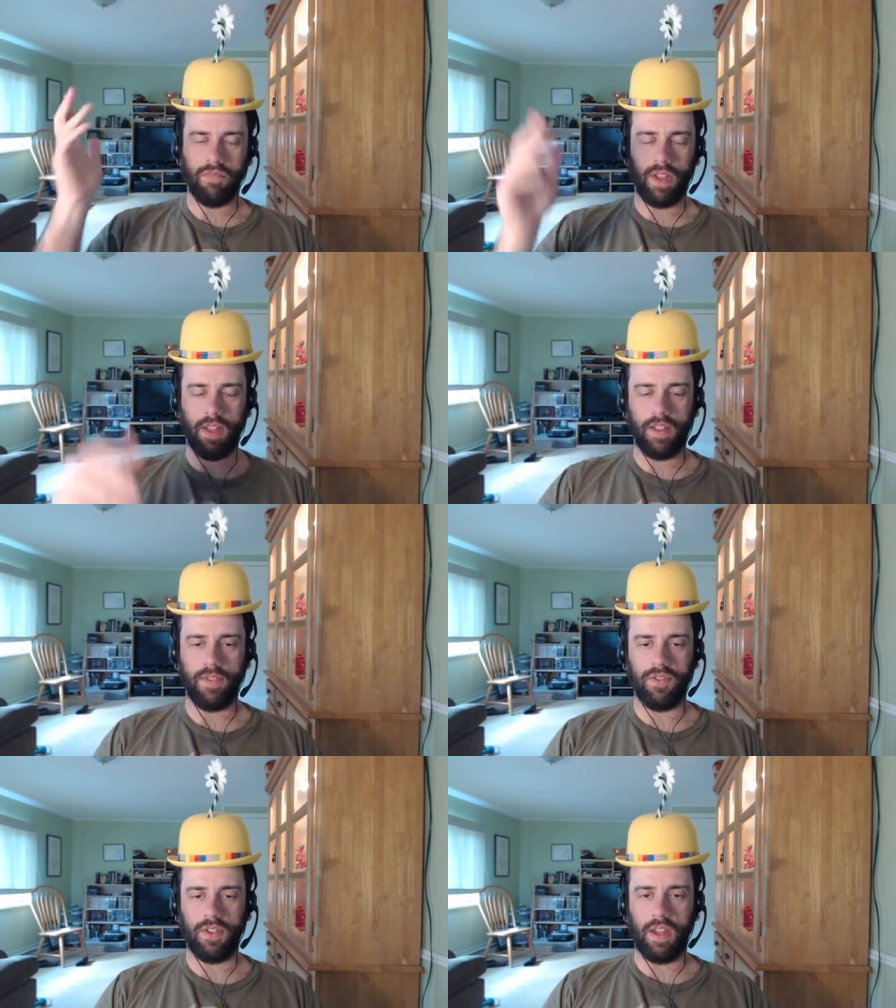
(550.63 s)
I'll
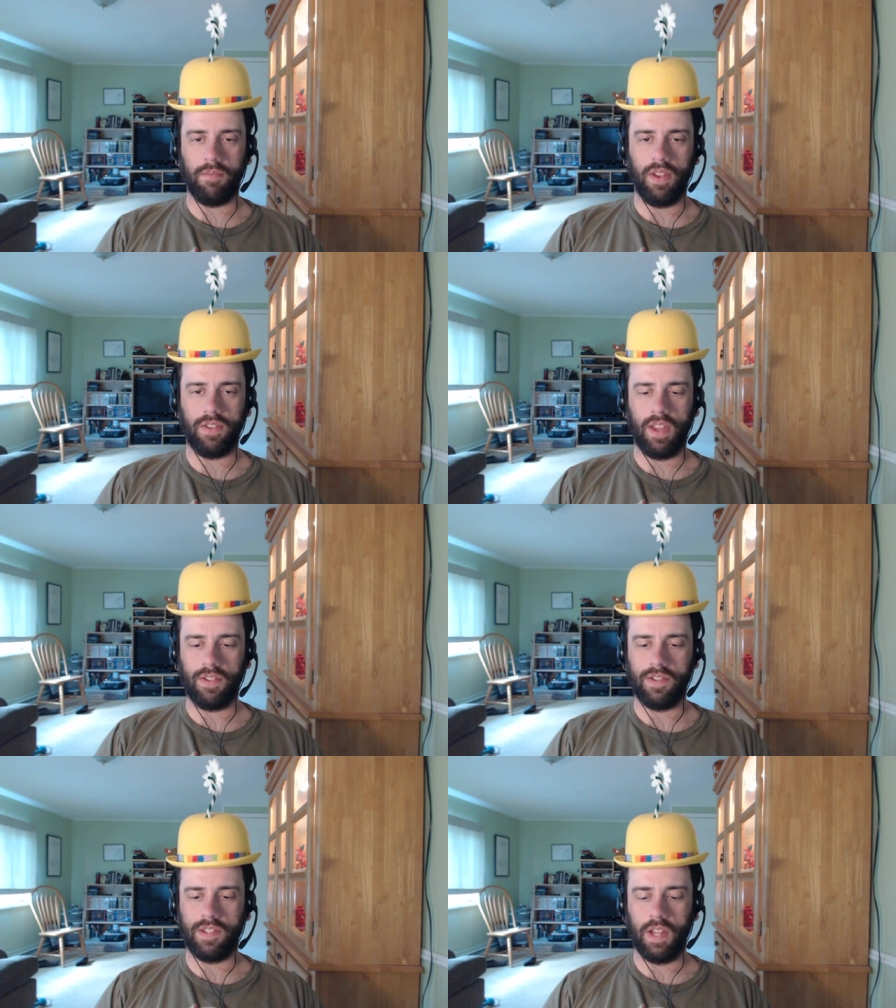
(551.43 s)
leave this on because I
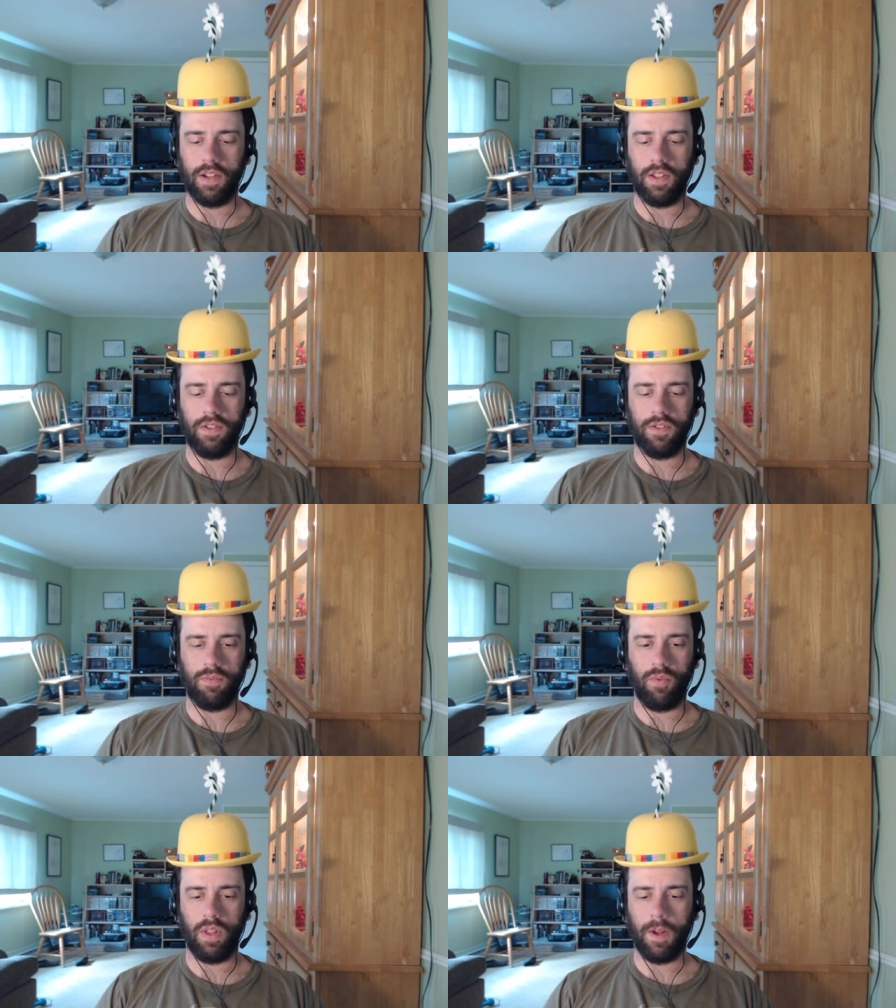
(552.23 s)
guess it's technically still
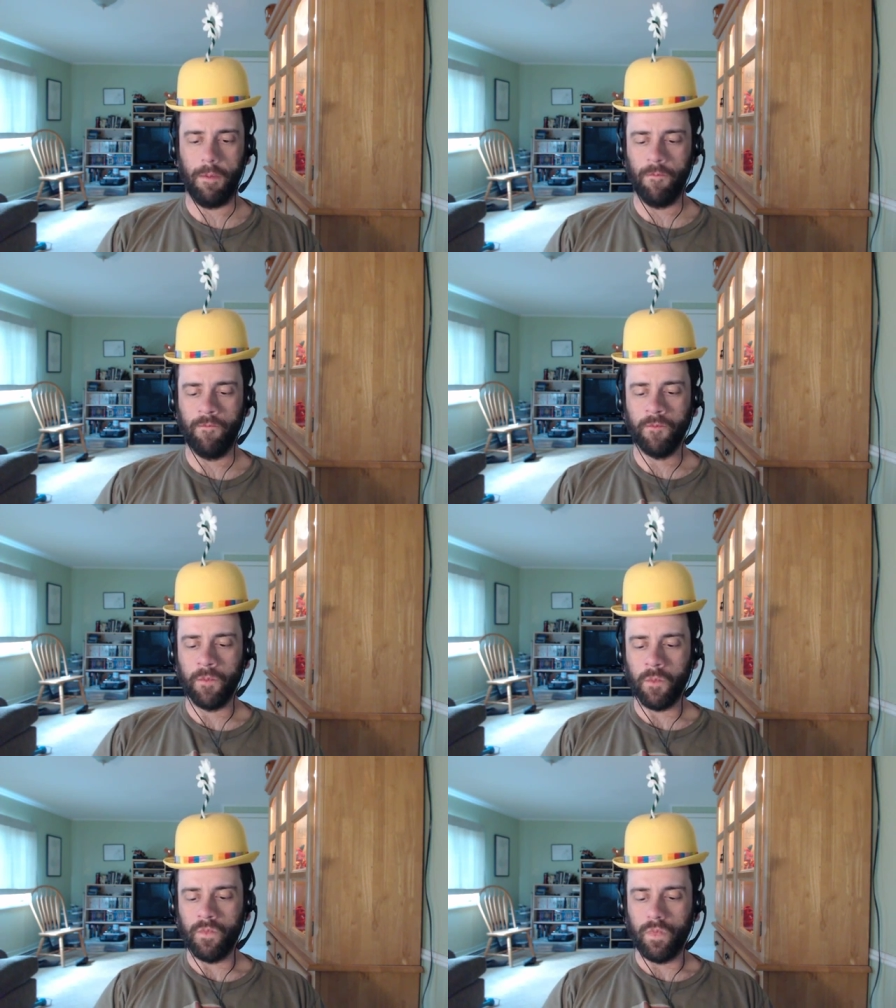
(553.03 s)
spoiler,
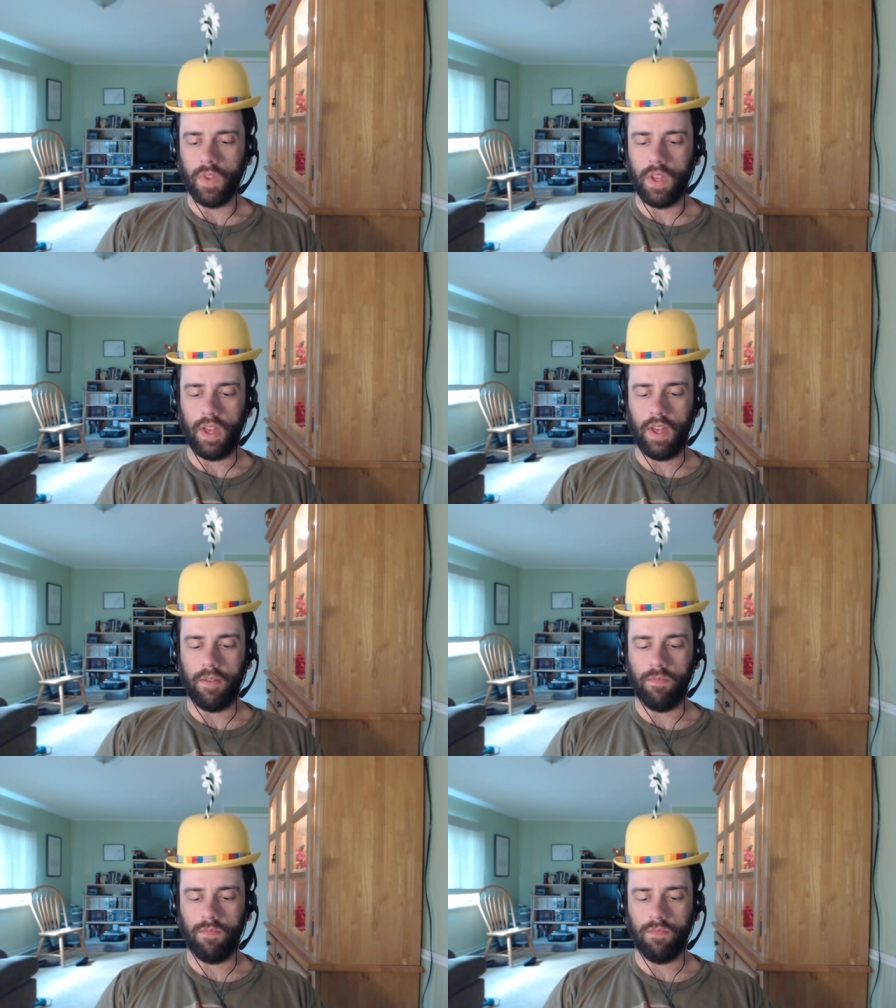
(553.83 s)

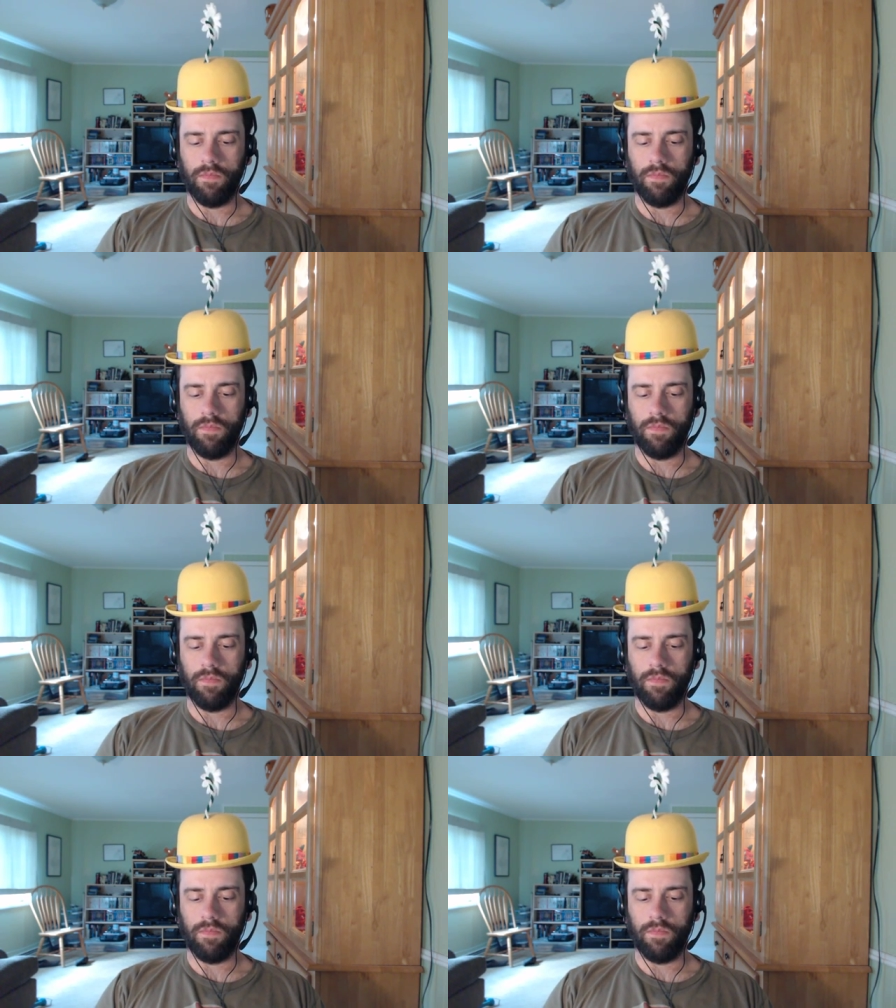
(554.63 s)
that